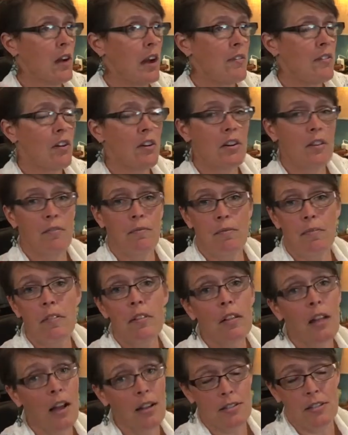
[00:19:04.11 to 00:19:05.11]
I've heard of
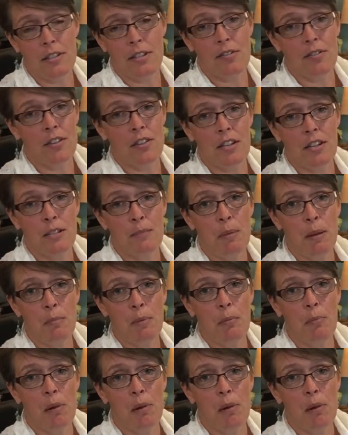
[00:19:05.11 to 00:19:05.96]
lots of different things people